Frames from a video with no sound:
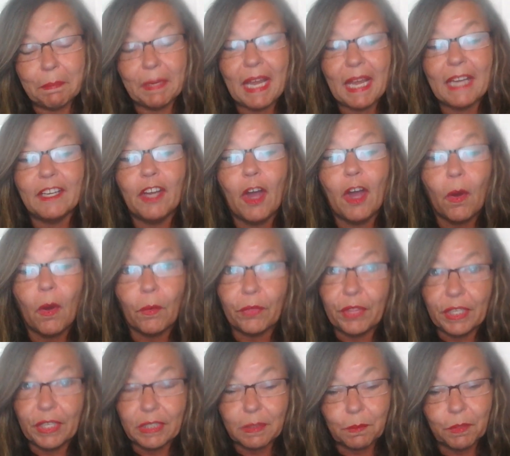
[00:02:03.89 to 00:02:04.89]
But I know
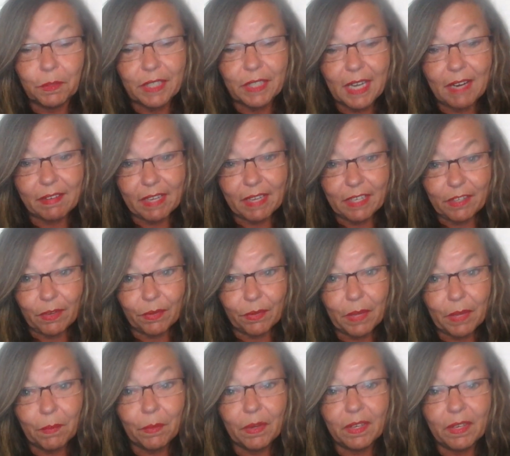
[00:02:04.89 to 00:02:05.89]
things will work out. I know
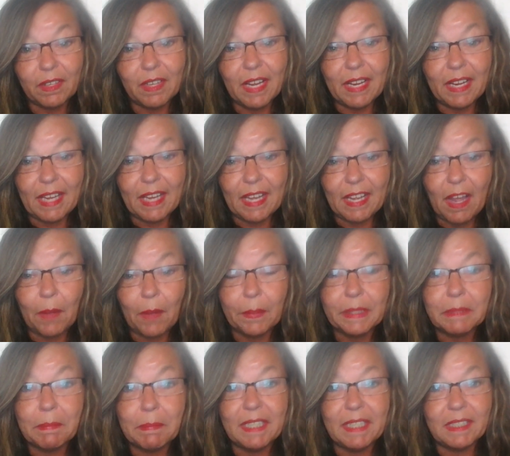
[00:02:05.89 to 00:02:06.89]
they will. And I
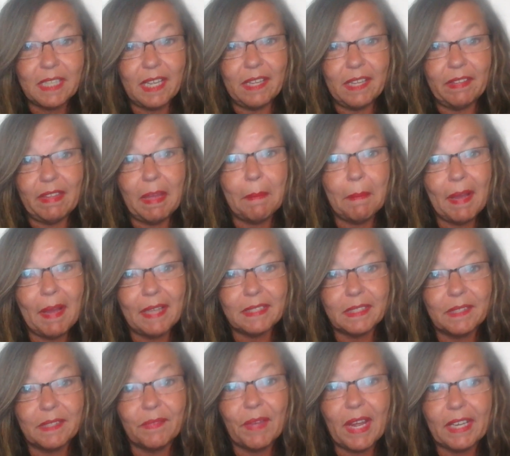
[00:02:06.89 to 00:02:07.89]
always maintain that
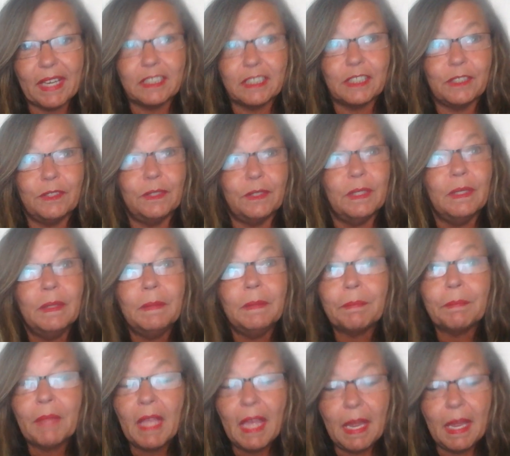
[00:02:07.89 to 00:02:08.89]
positive attitude
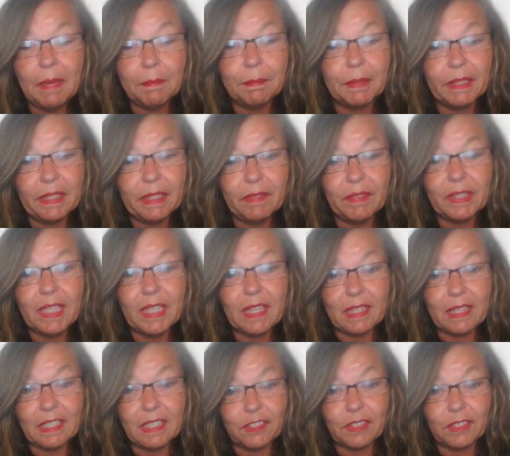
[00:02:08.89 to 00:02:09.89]
and believing that
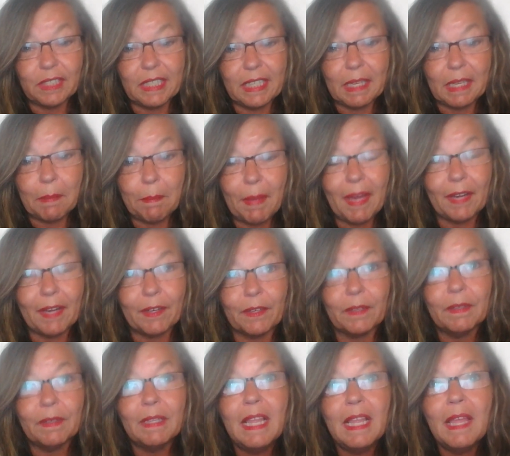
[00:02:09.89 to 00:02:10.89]
things are going to get better.